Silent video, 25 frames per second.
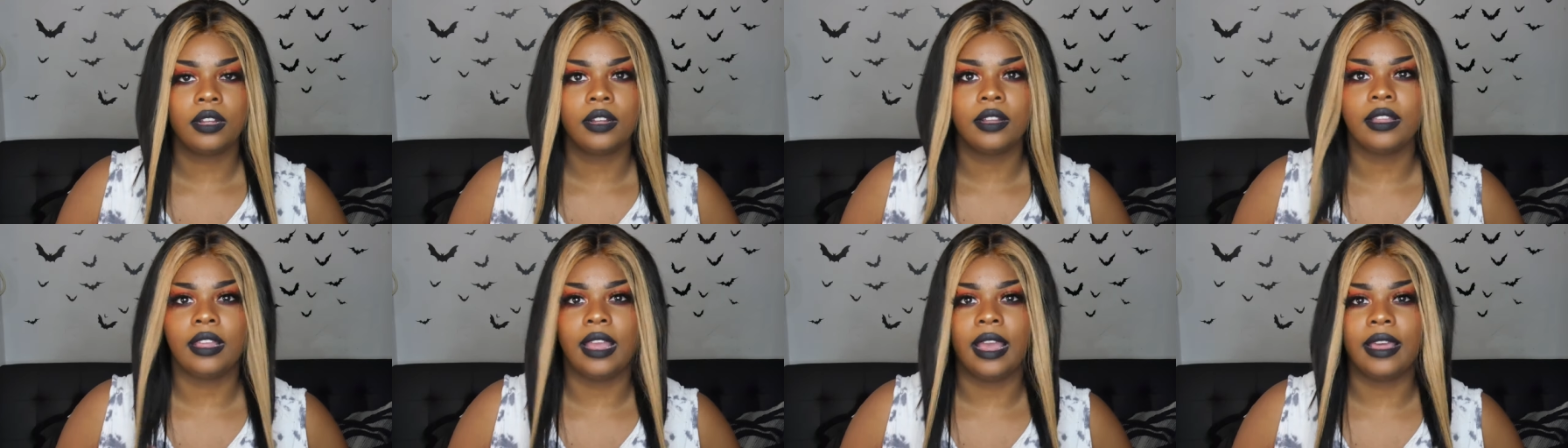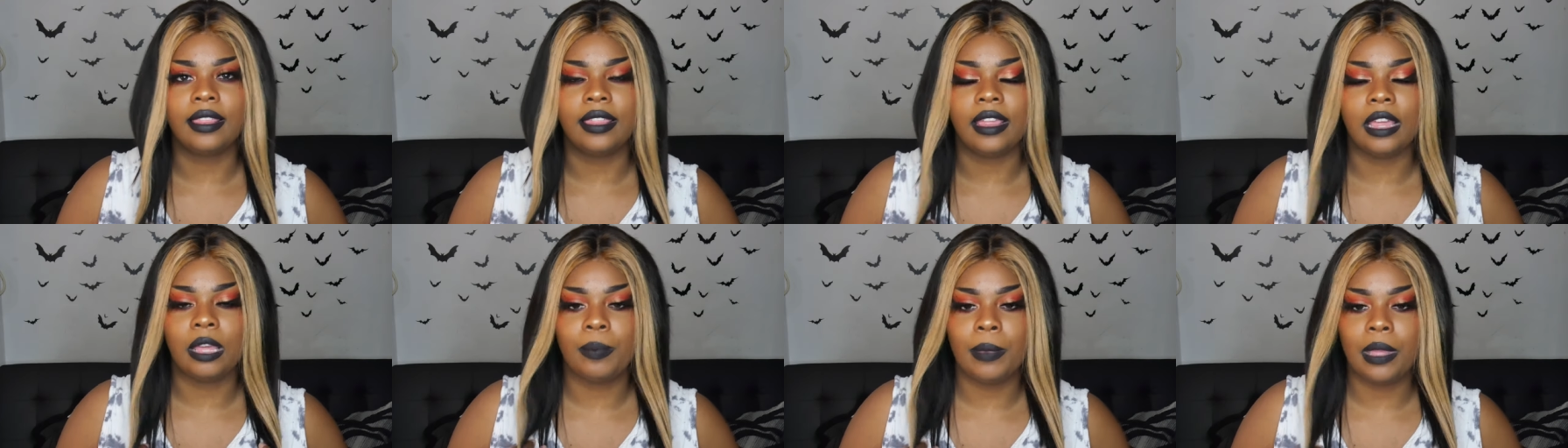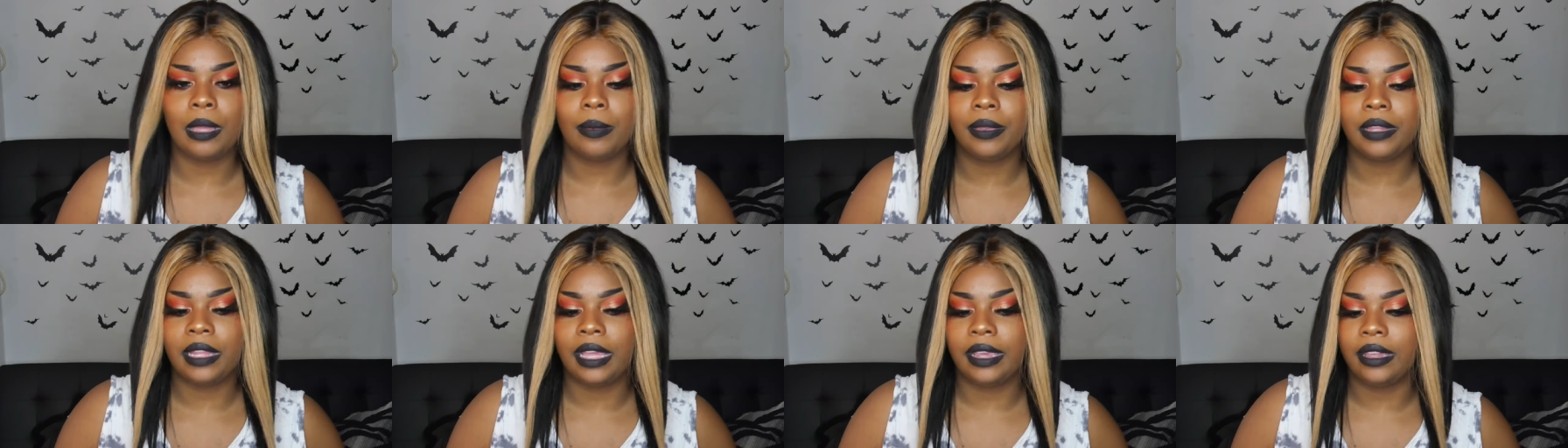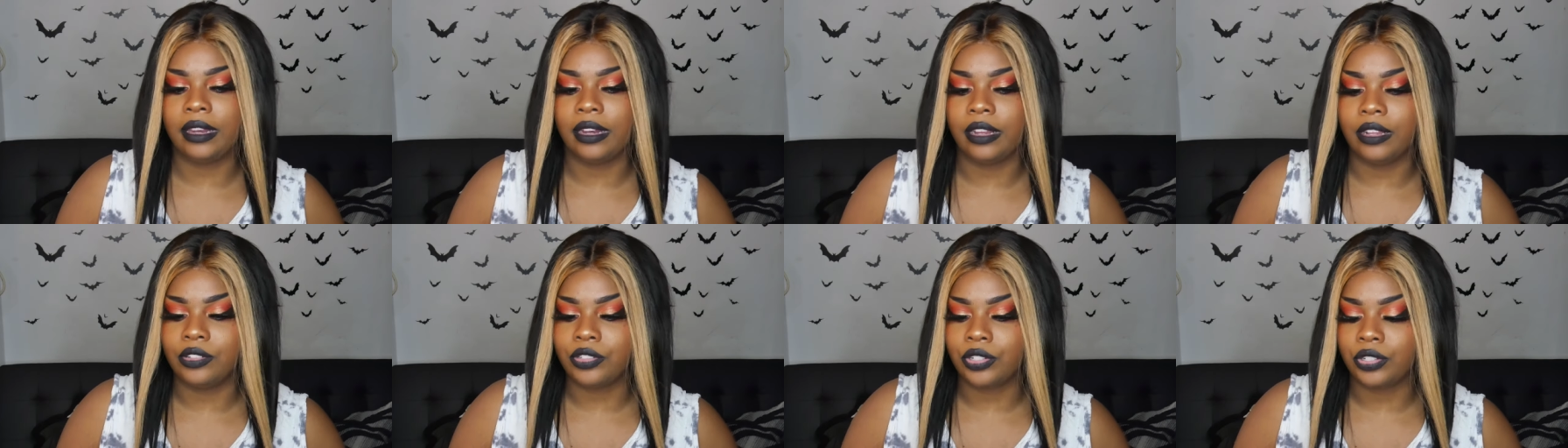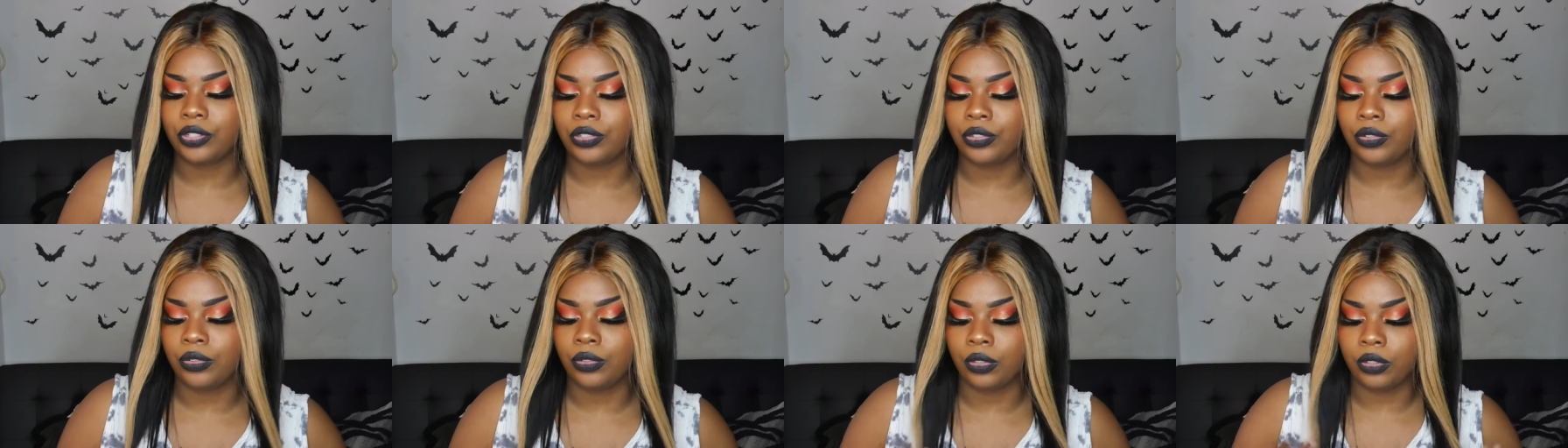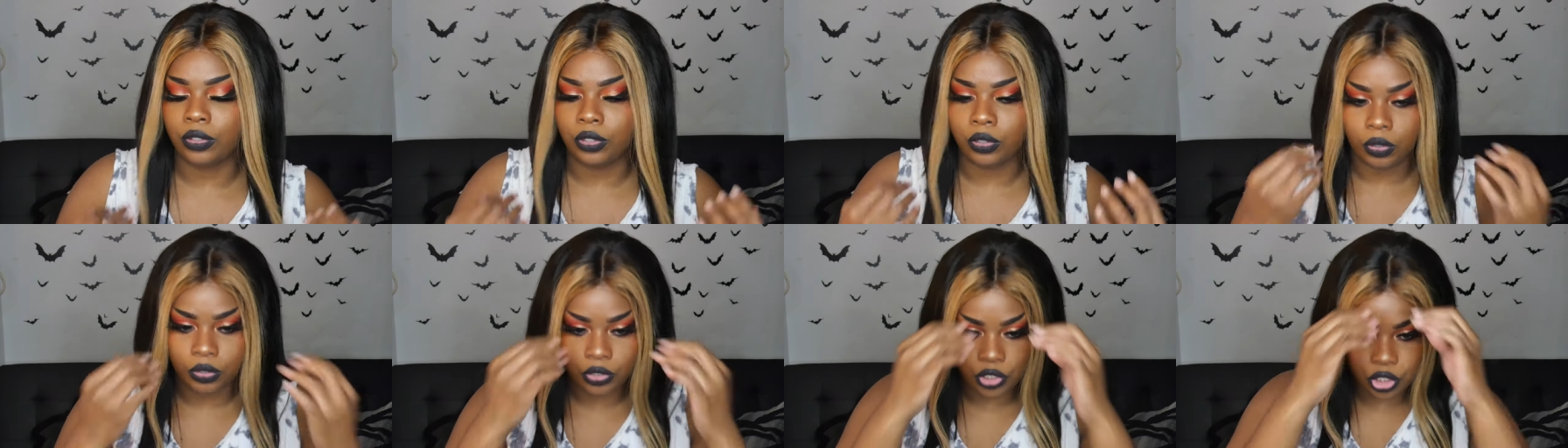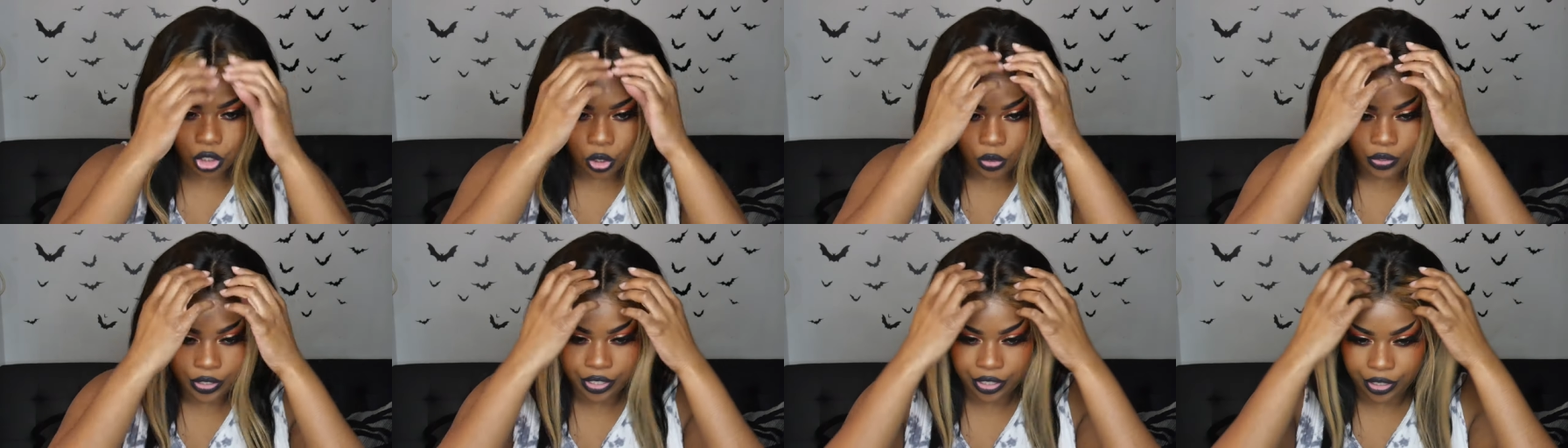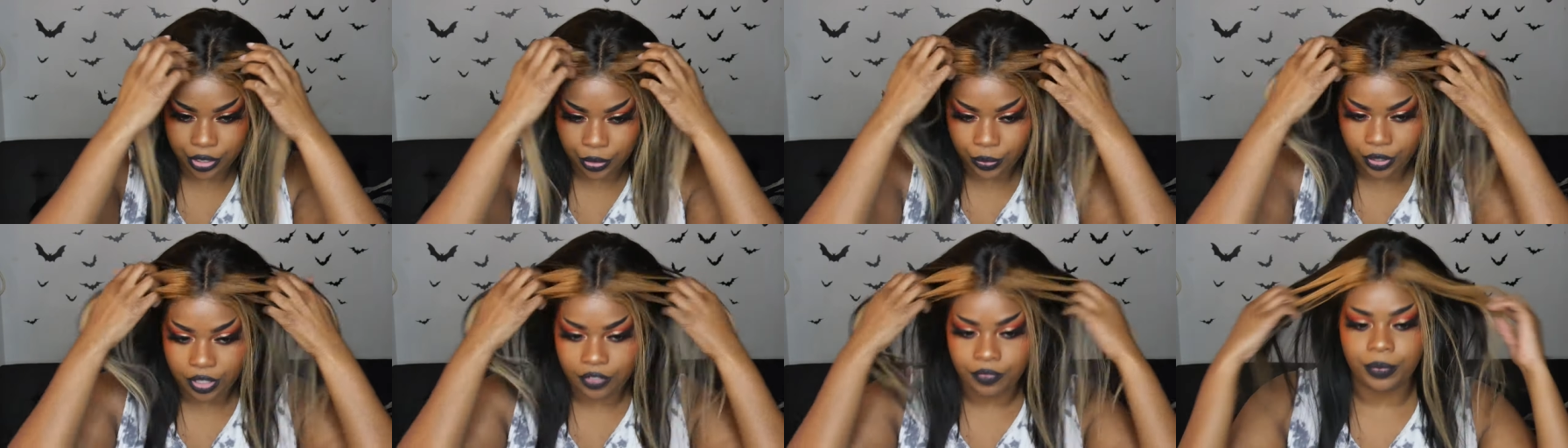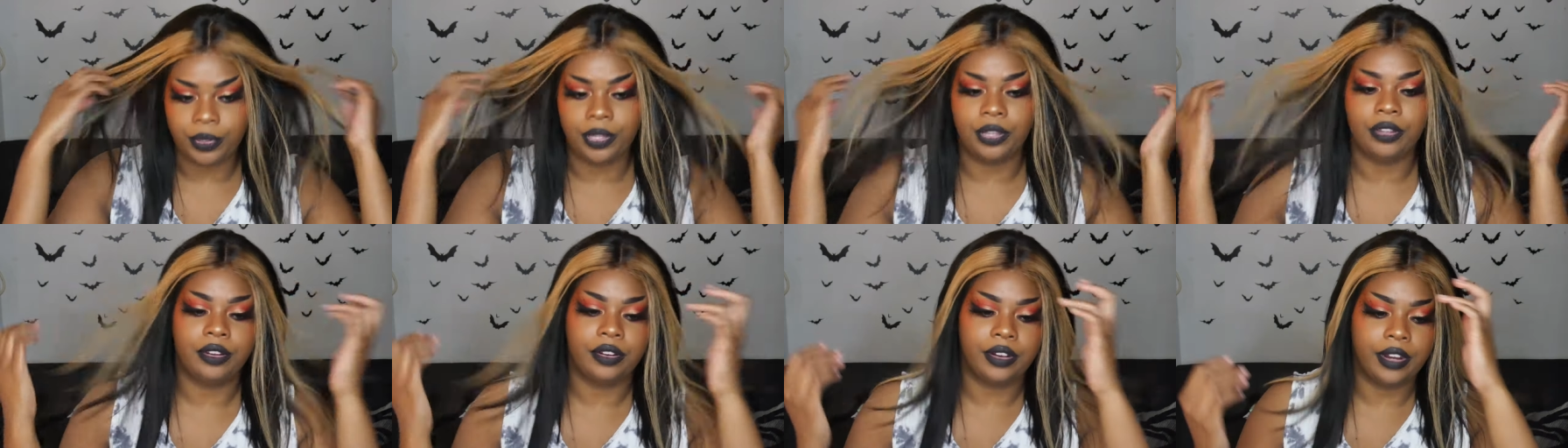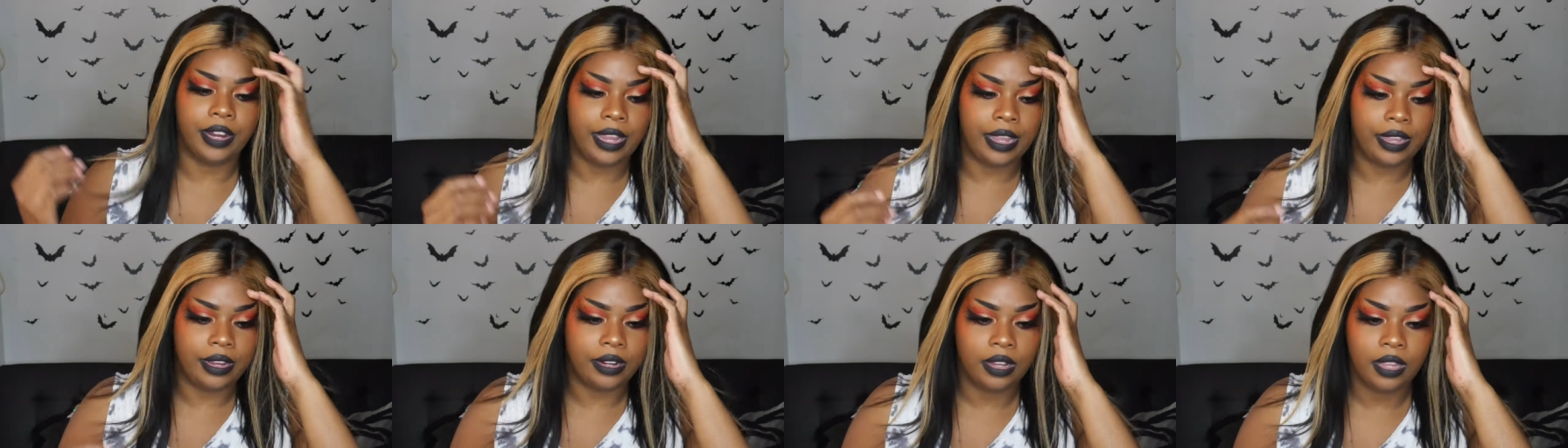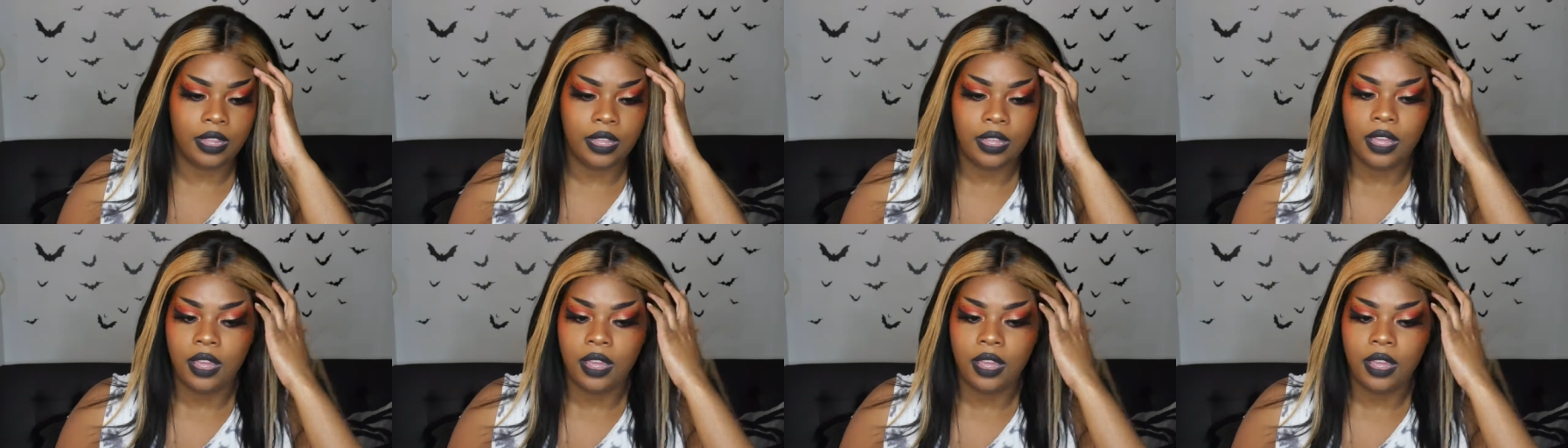Yeah, I think maybe like an inch or two shorter would have been great.